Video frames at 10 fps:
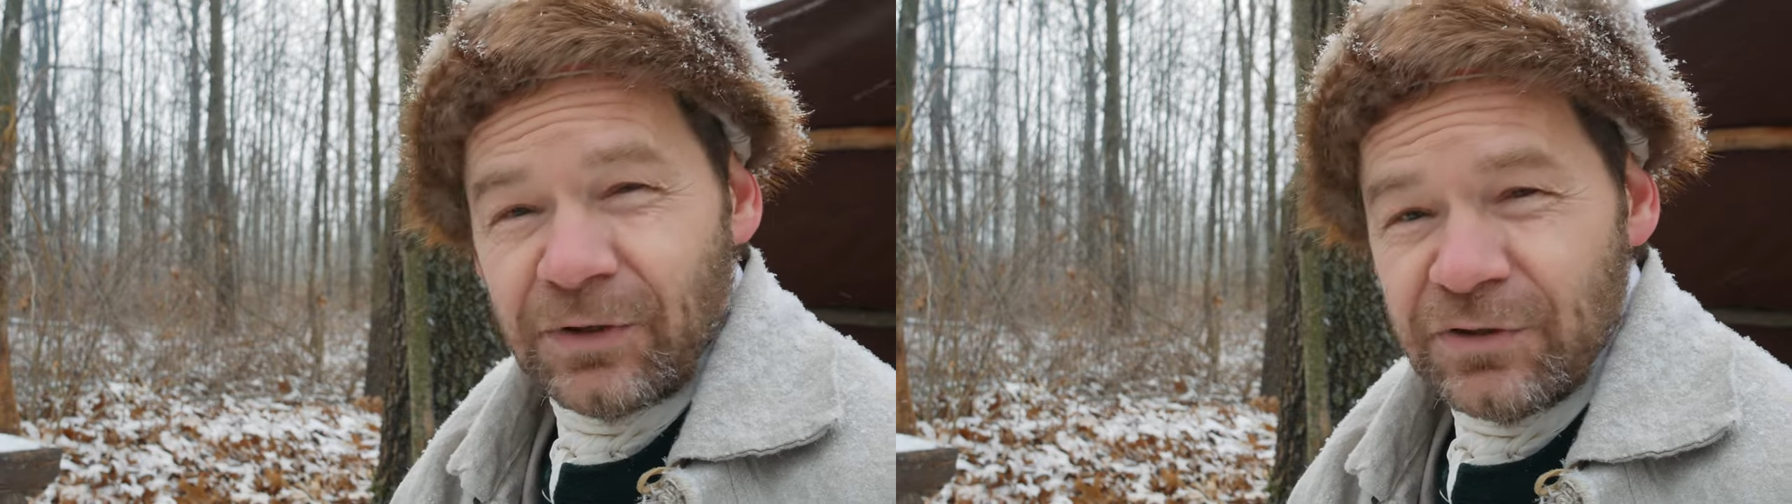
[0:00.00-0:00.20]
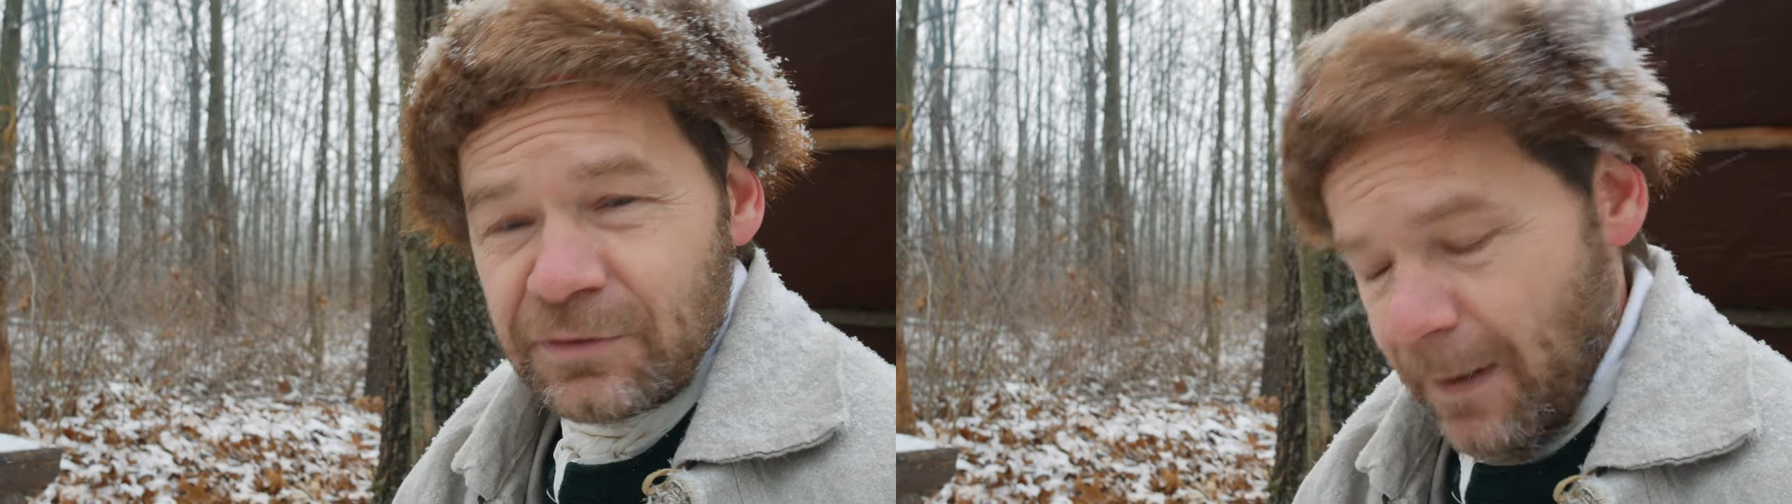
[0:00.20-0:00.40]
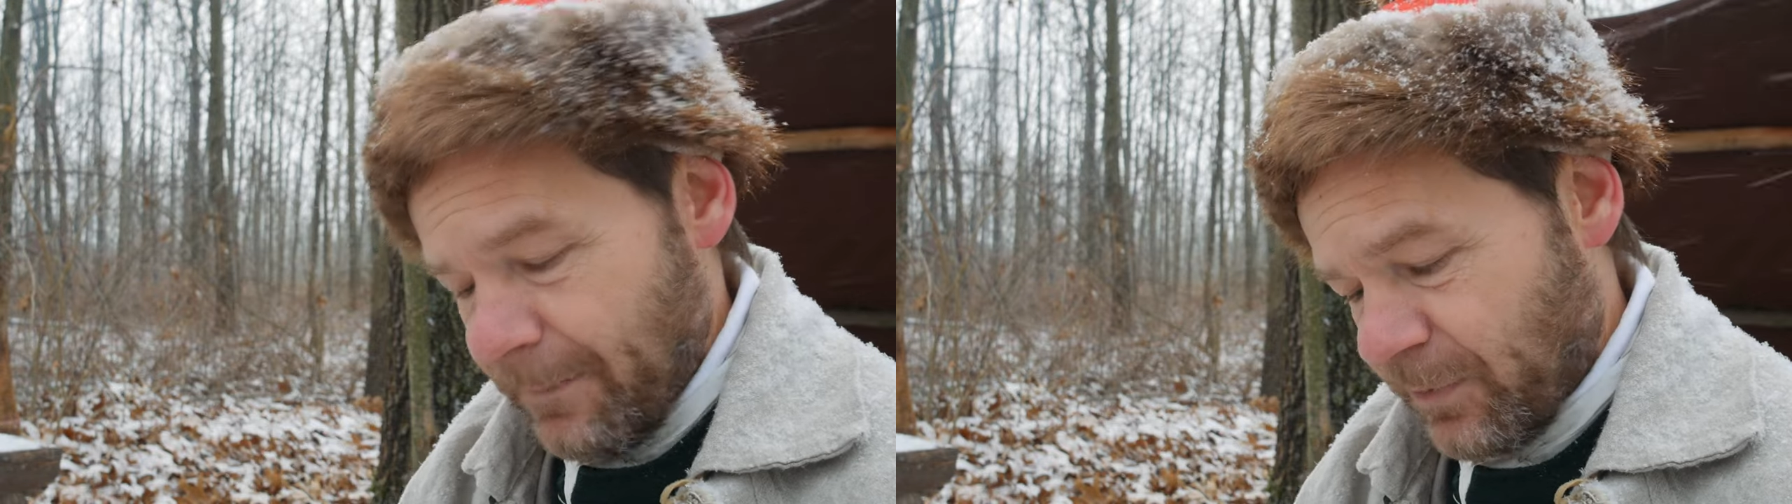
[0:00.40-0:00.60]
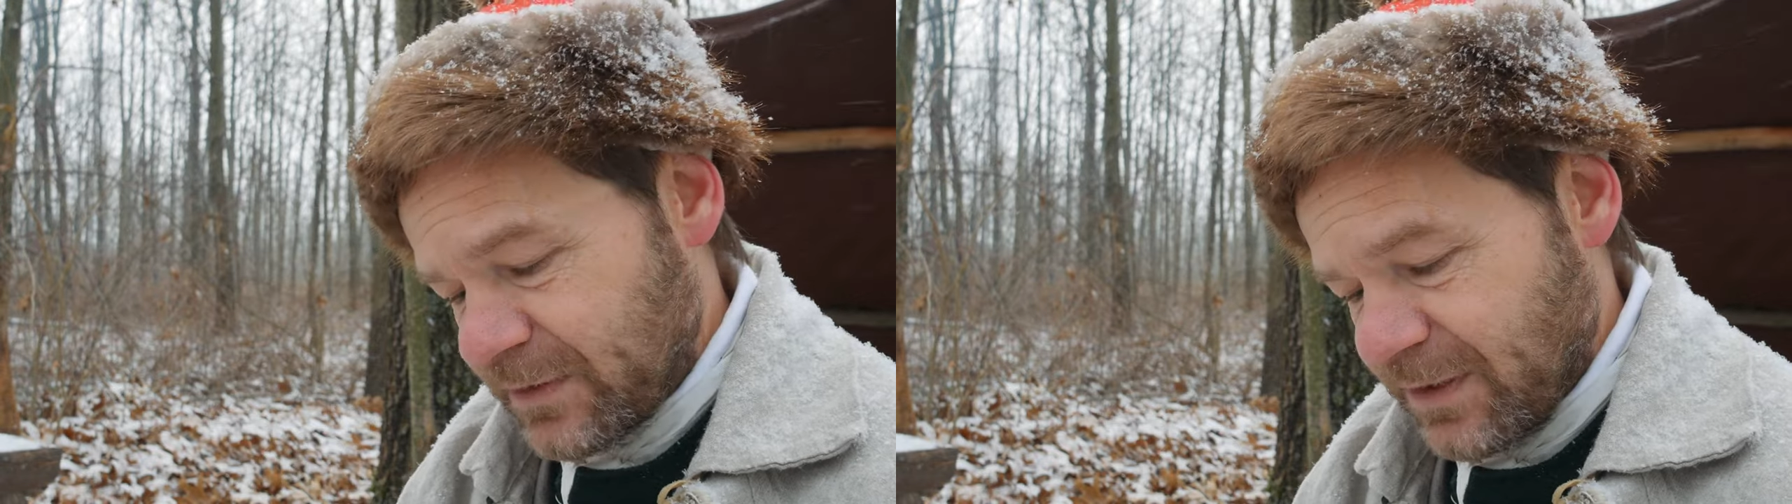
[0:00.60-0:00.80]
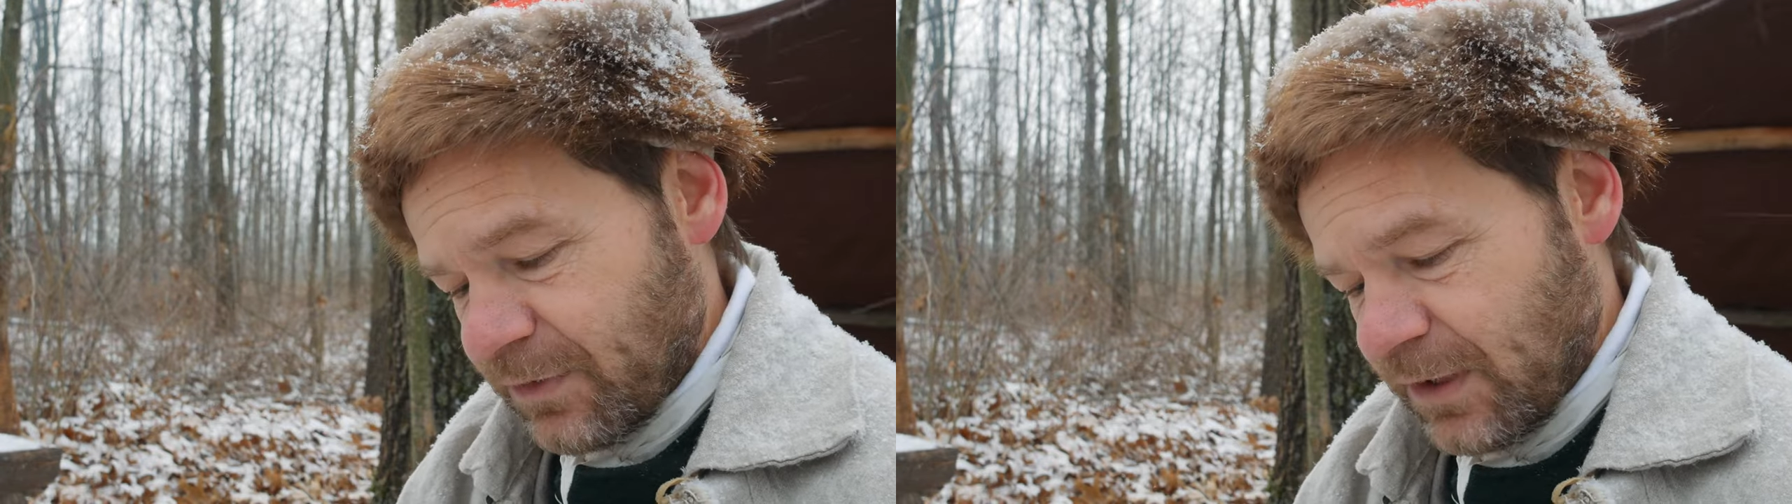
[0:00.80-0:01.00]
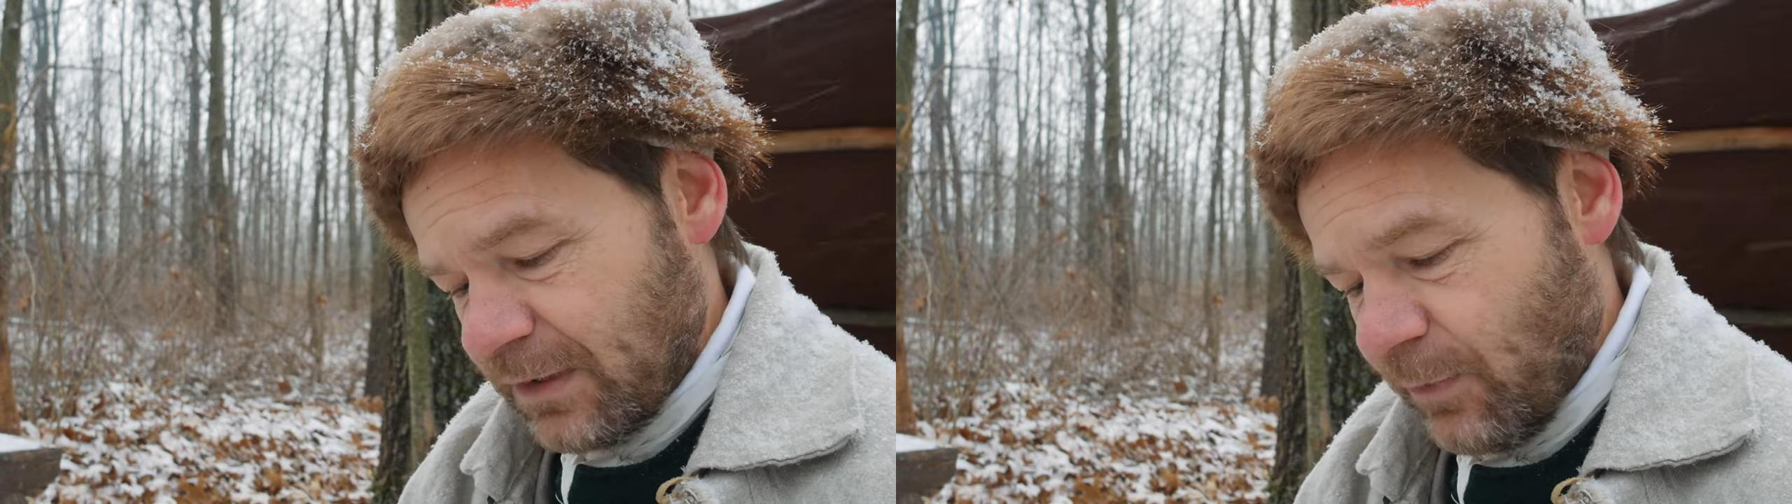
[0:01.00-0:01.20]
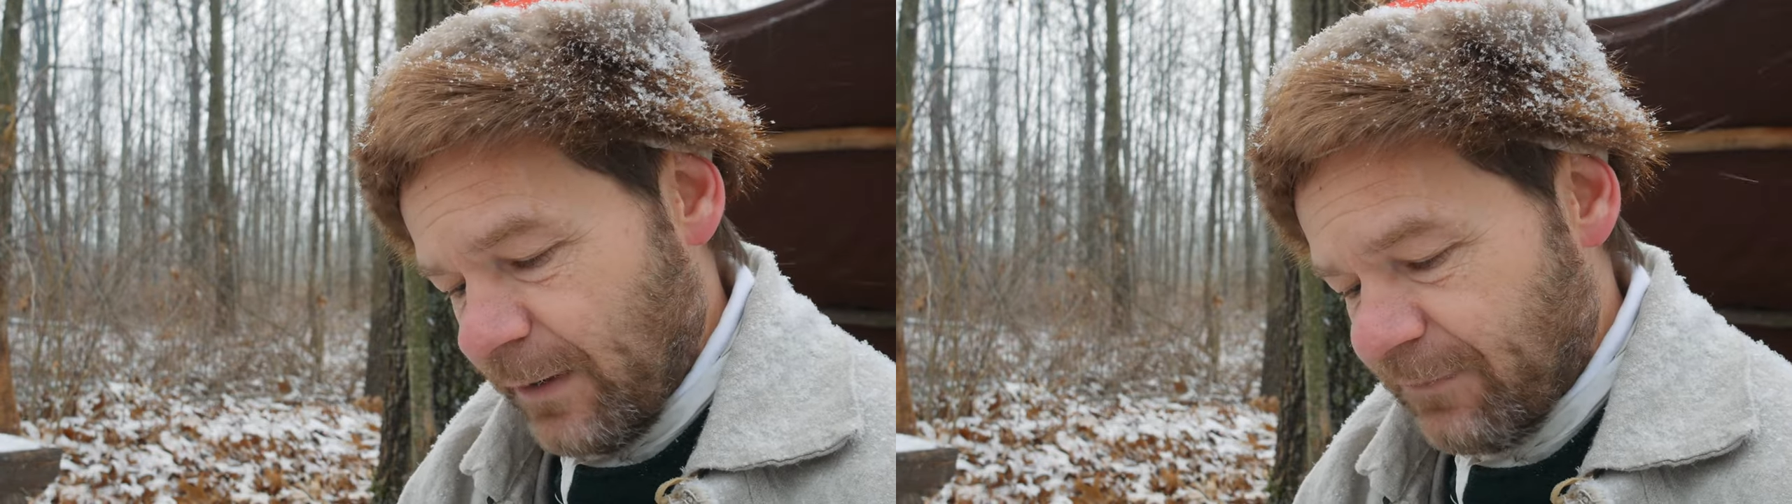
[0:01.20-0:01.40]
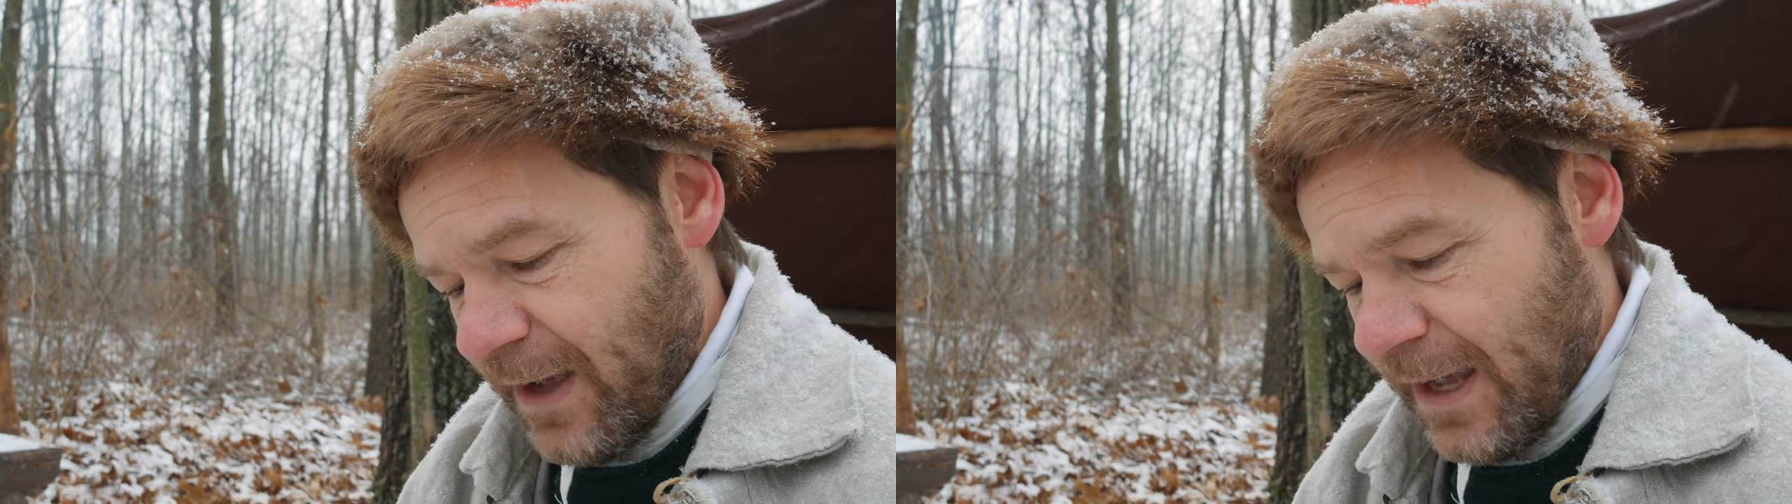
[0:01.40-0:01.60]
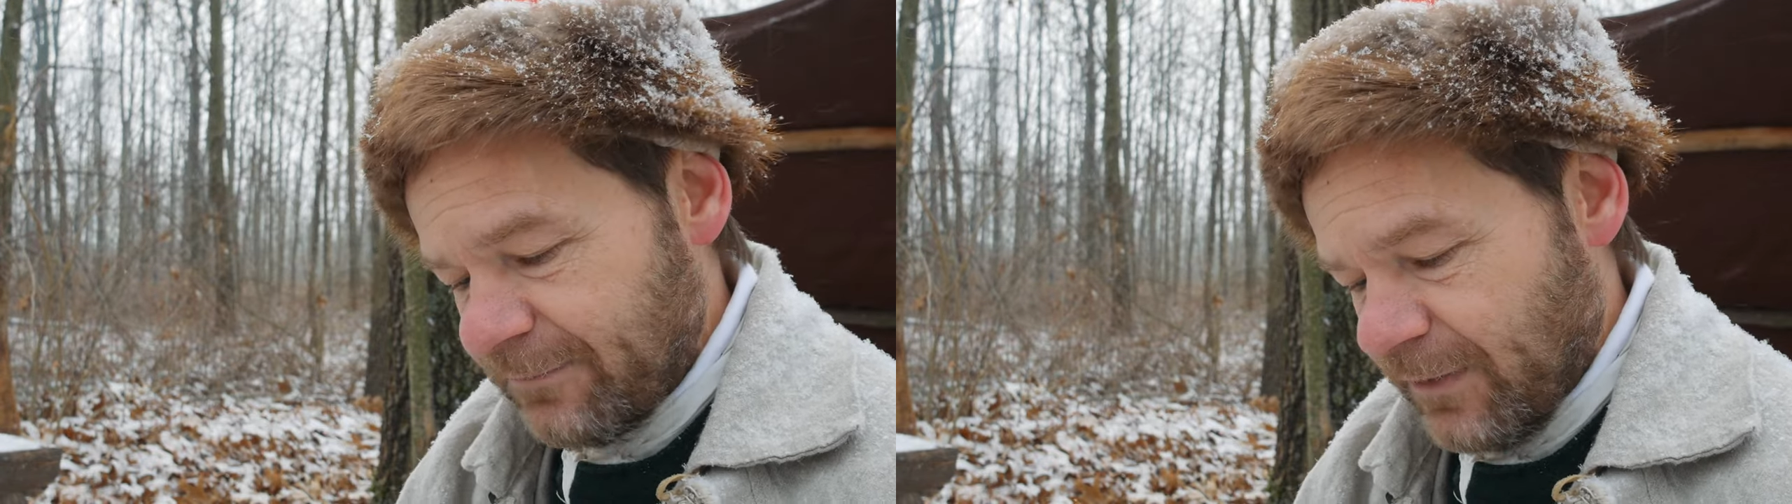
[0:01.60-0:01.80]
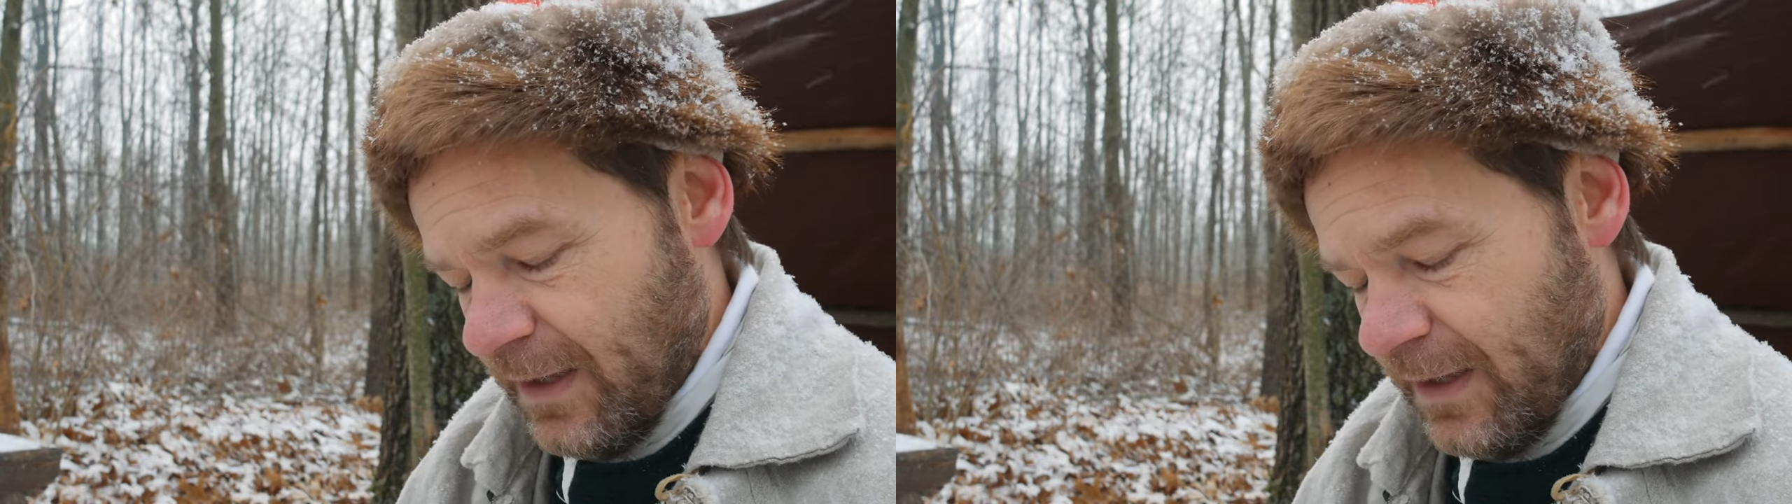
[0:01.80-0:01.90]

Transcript: a newspaper in 1725